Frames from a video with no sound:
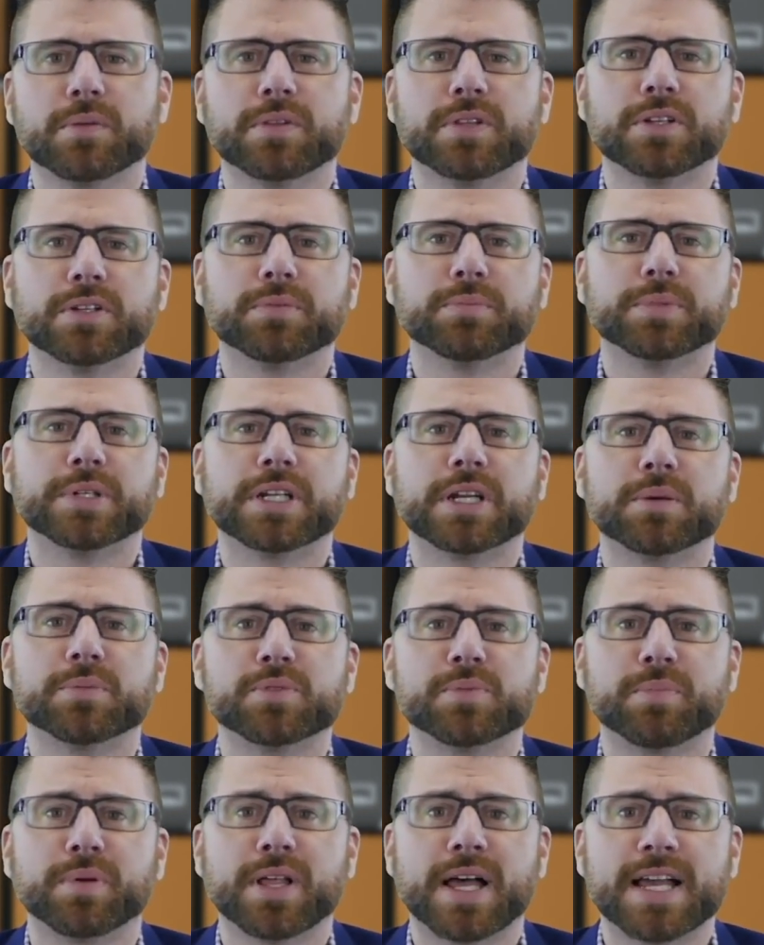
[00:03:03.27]
There
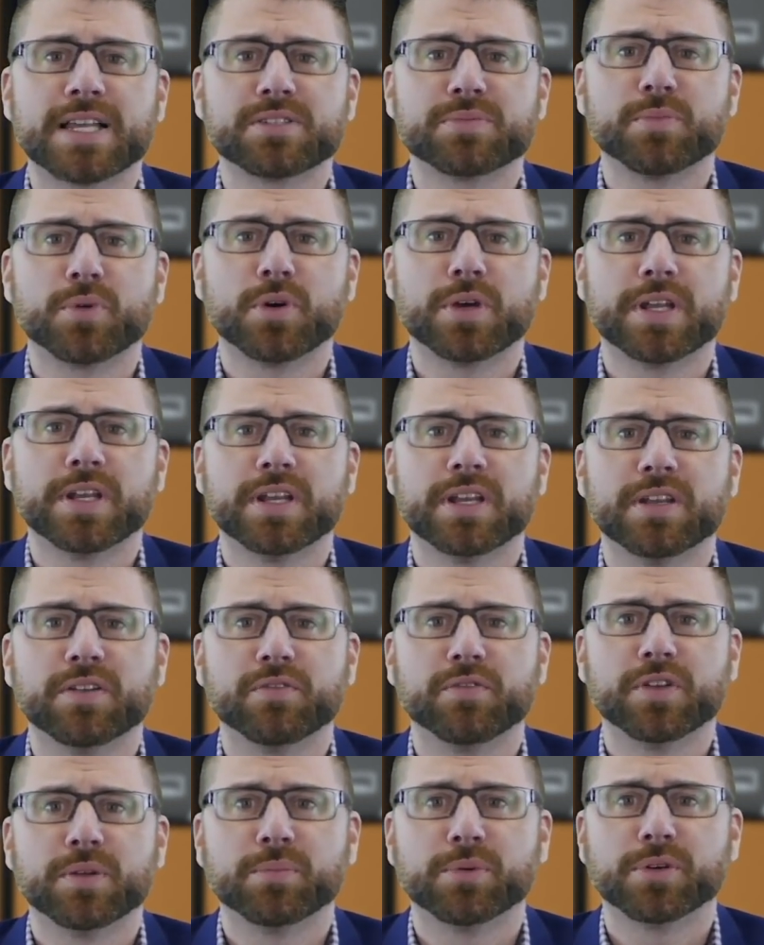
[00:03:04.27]
becomes plasmoid and
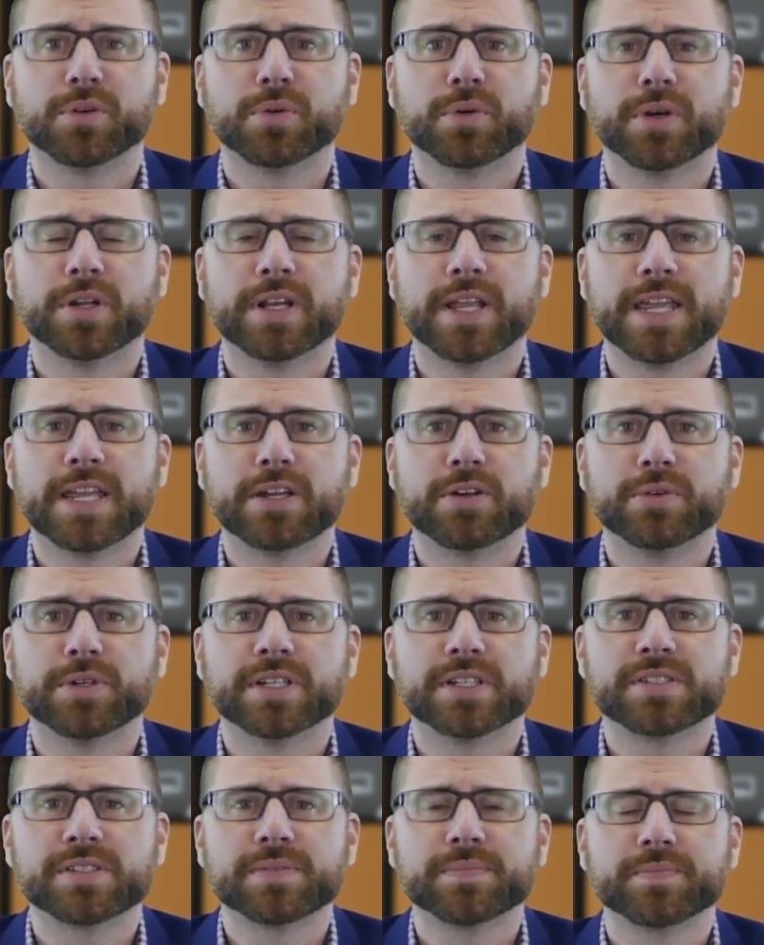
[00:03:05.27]
fibrinoid
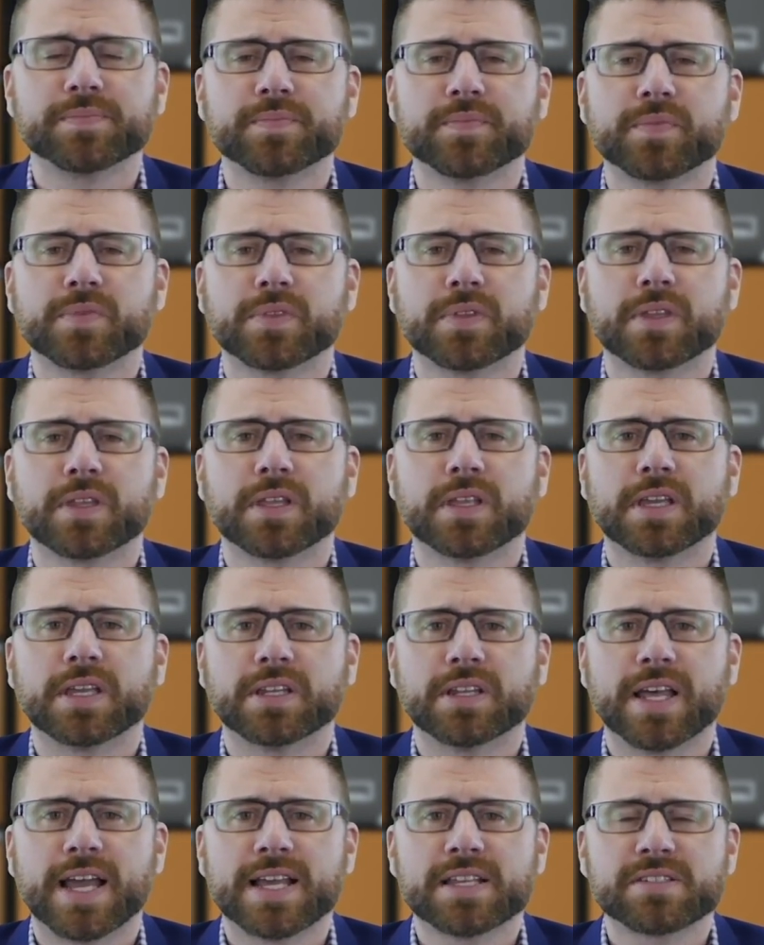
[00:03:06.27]
aqueous.
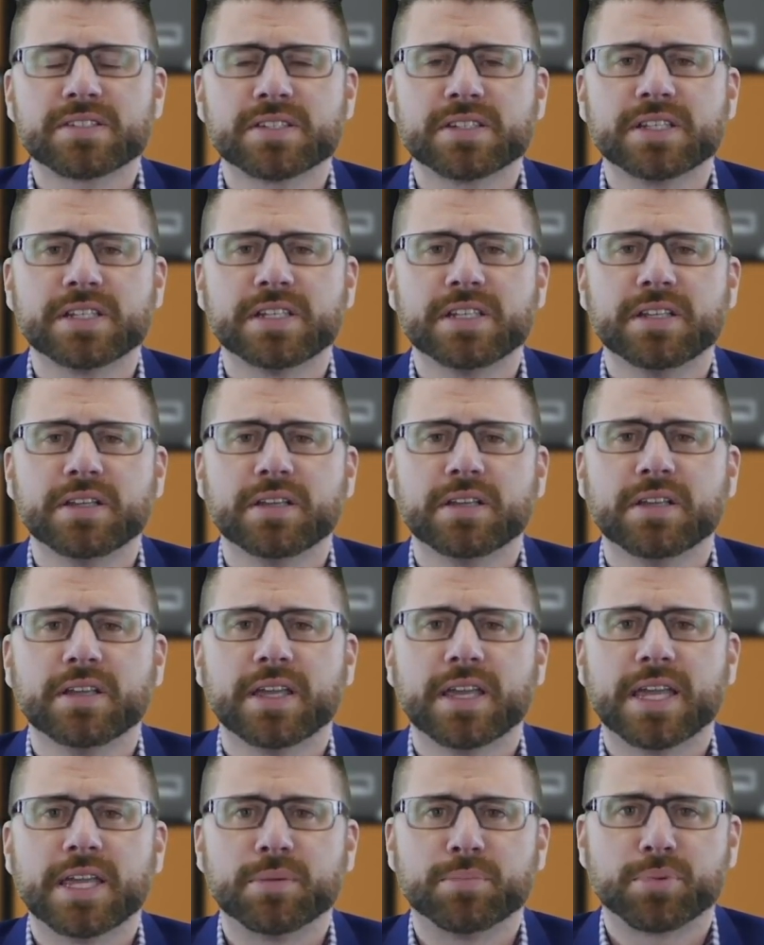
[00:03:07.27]
And lastly,
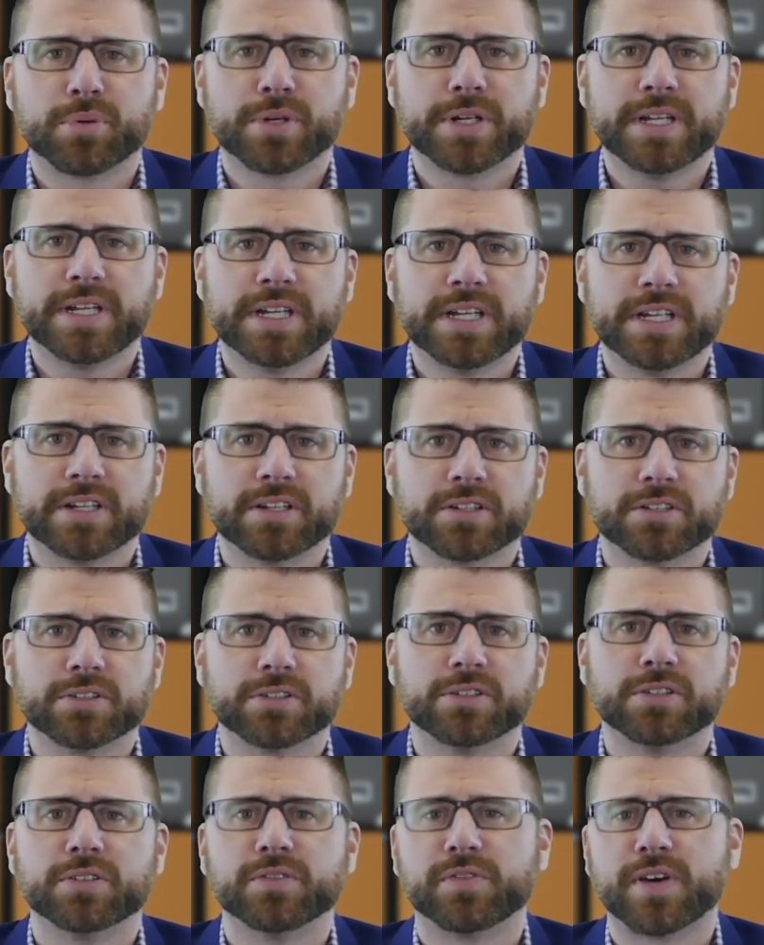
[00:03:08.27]
a
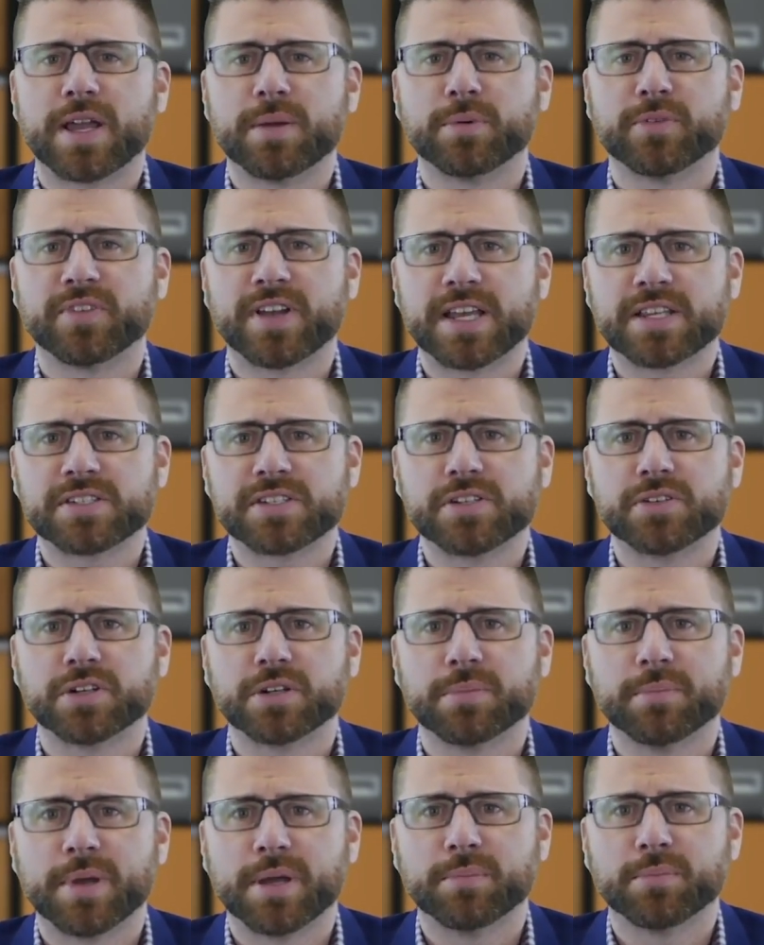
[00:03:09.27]
pre-iridal
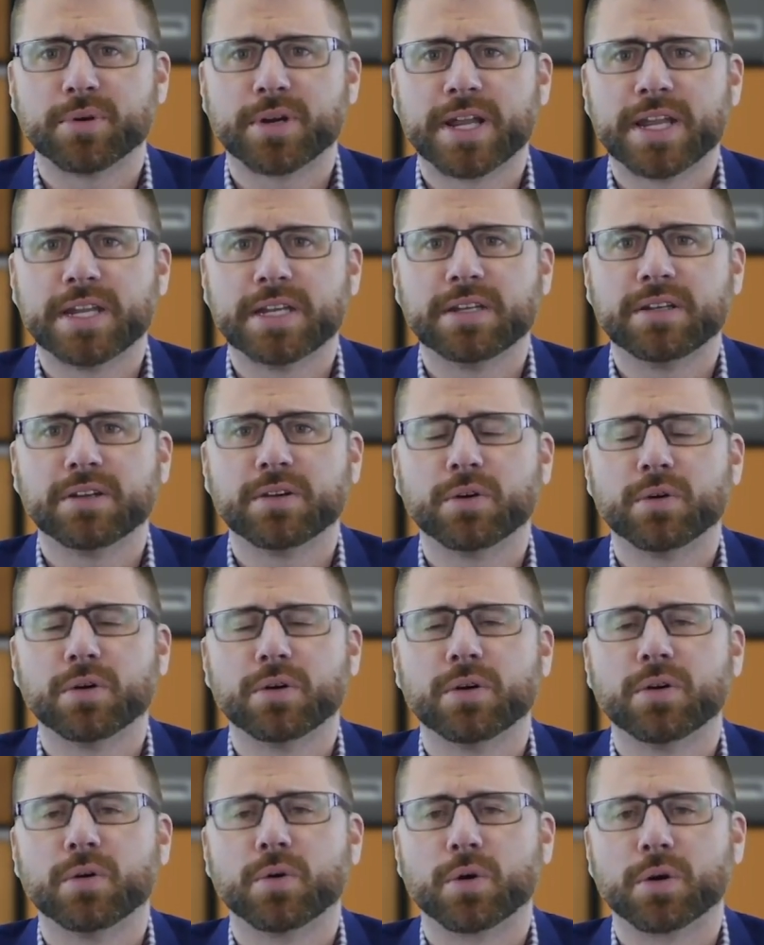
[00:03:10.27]
fibrovascular membrane
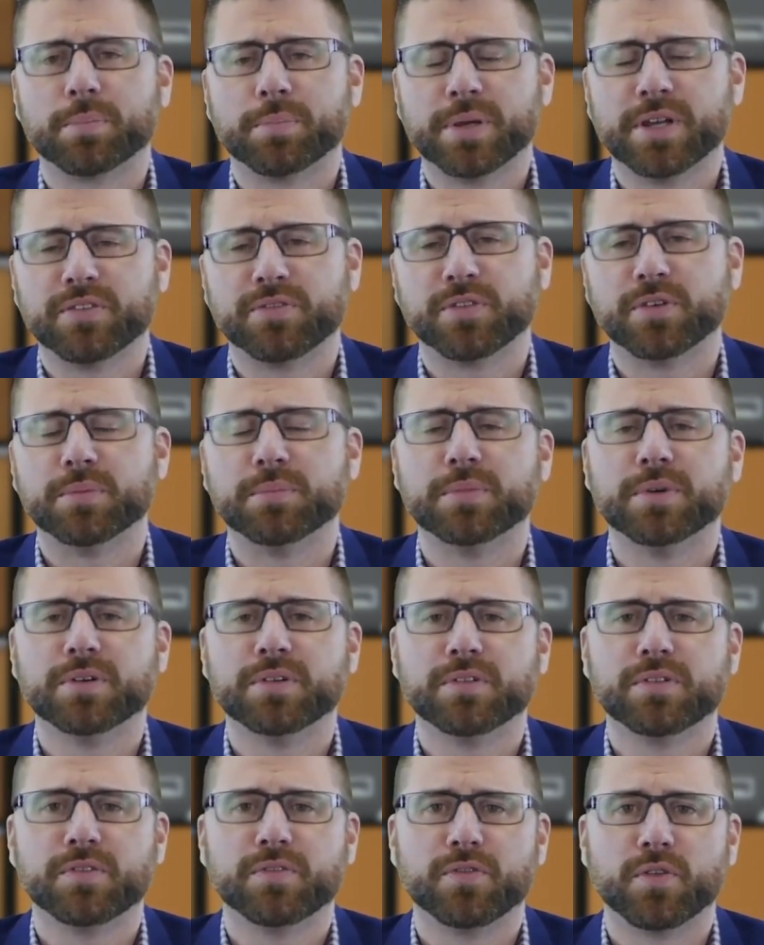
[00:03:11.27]
or PIFM
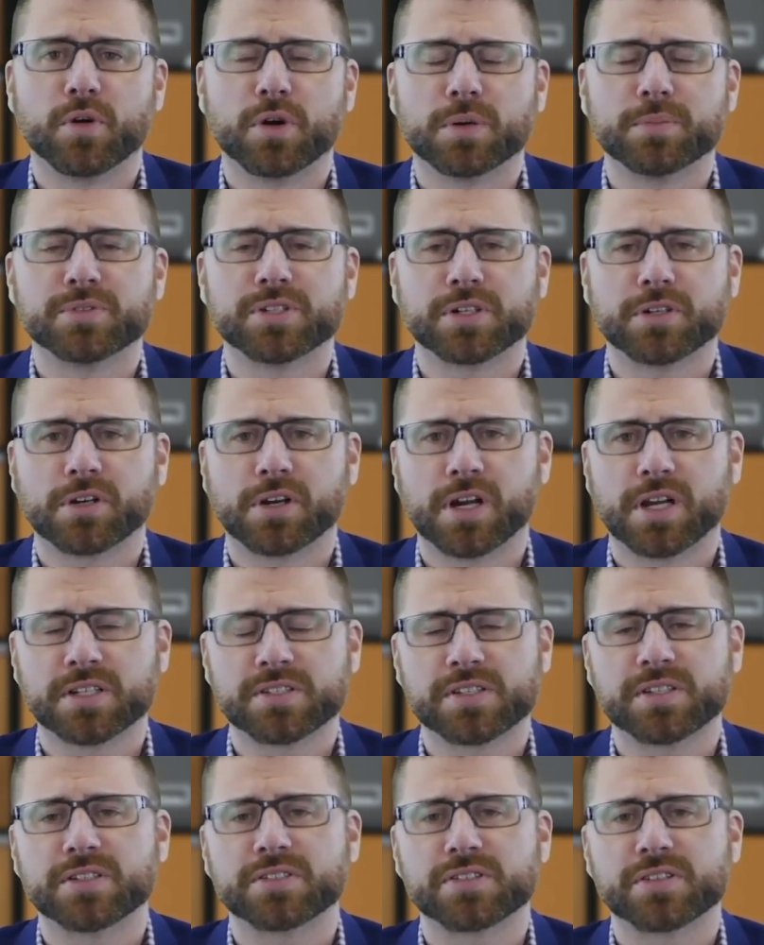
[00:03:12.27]
forms
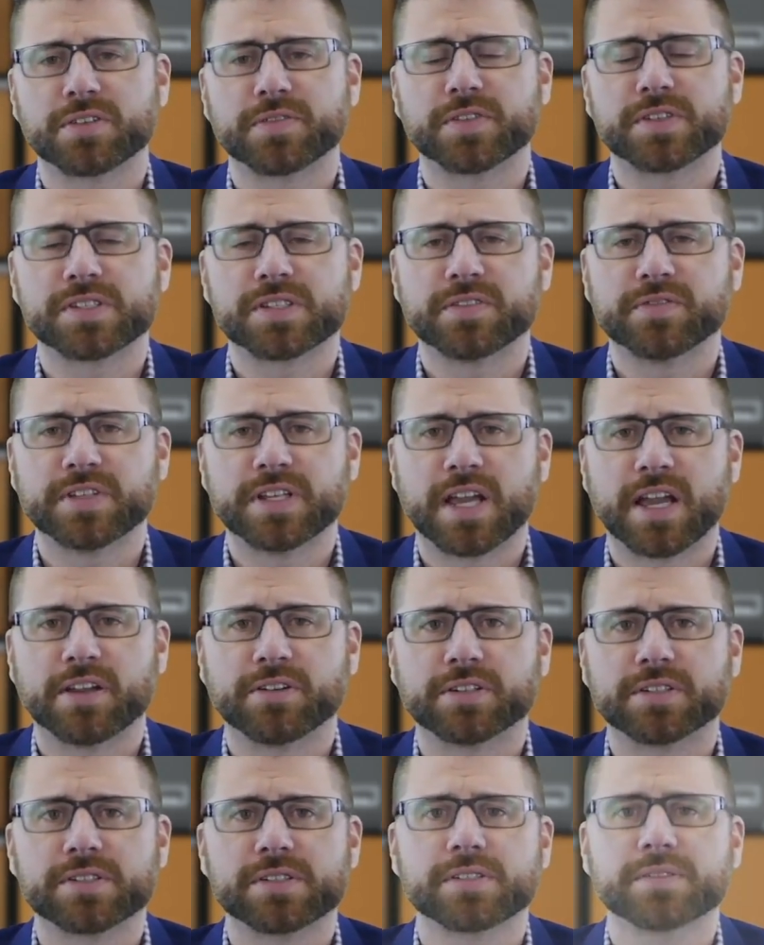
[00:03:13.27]
across the surface of the
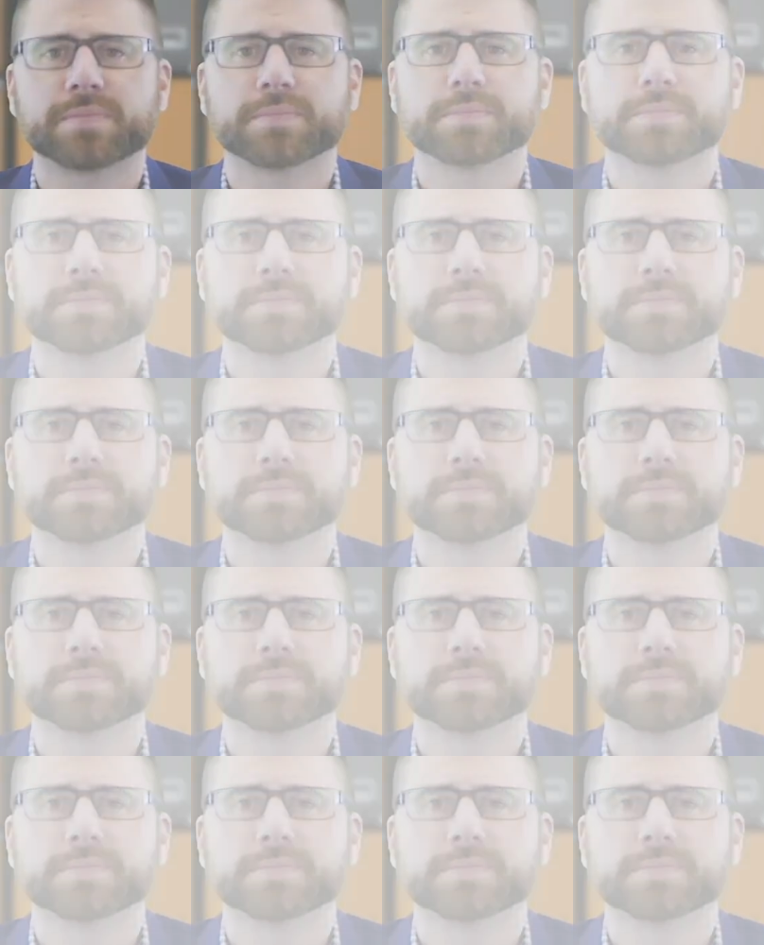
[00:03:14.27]
iris.